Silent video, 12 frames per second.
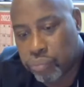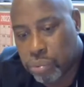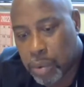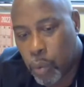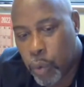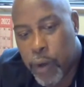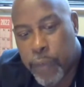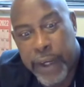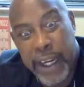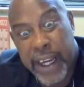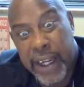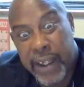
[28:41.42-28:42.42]
went over
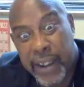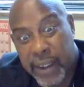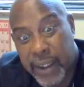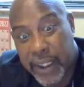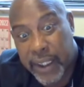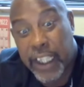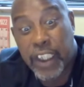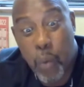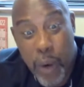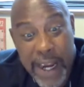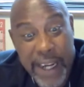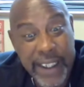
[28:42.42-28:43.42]
there.
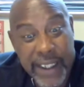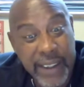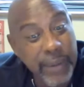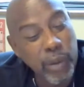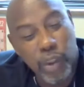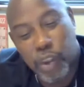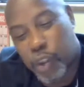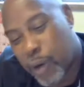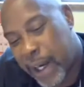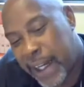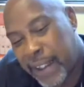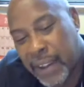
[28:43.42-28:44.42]
Lithuania was
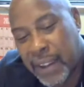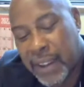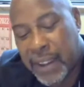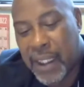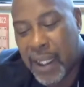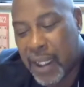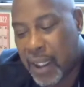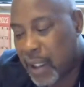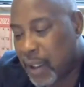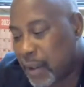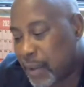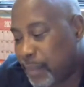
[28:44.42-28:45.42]
great.
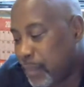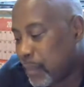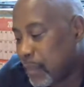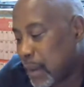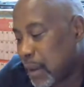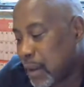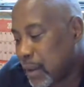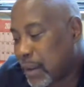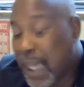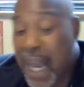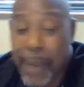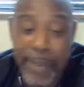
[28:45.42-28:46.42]

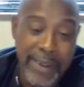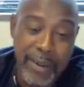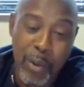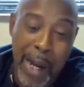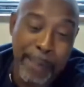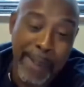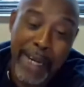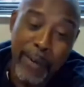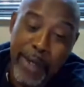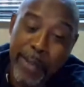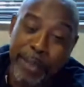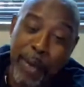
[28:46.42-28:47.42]
Sabas, who I played
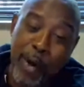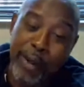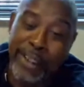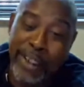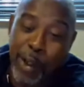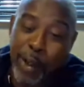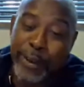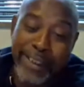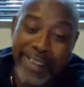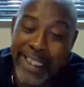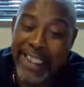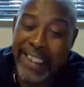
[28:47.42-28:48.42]
with in Portland, owned the
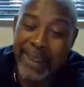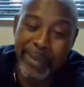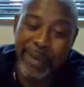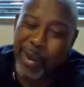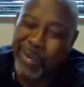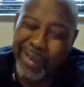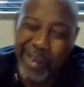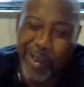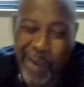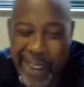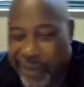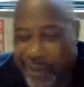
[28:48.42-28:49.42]
team, so it was
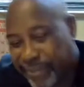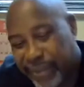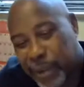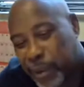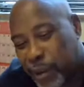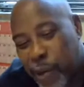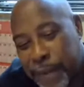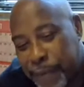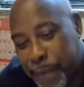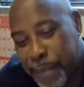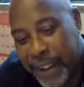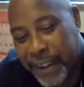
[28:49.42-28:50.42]
great. It was great for
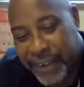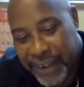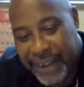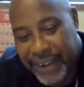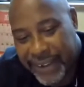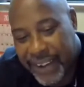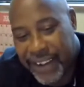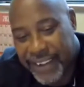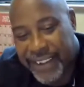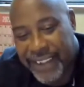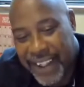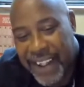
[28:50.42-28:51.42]
me to
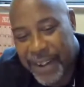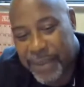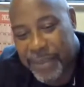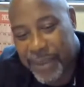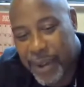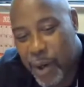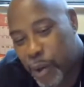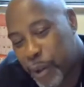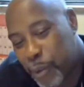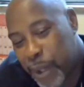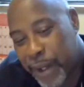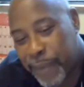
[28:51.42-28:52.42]
understand going
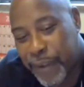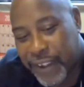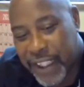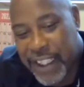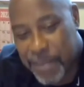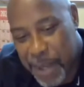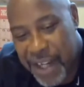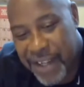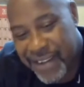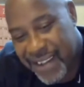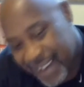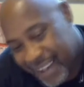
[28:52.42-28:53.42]
away for 6
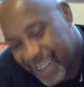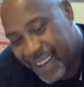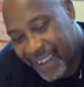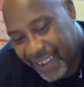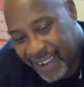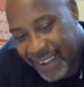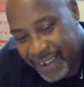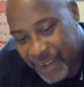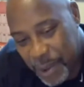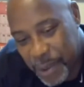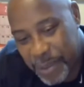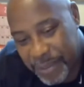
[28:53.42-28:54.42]
months.
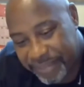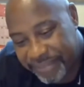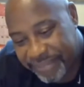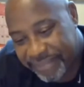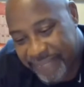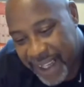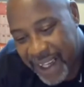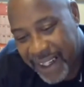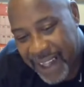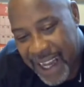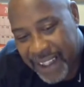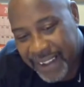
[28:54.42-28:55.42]
So I had a
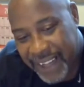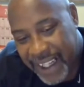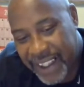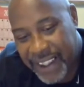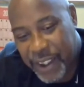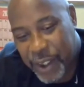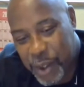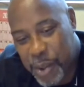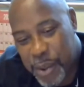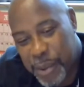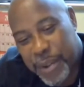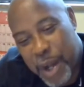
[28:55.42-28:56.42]
lot of thinking to do.
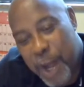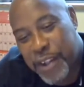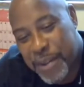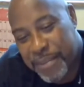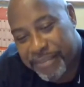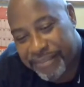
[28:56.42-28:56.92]
It was awesome.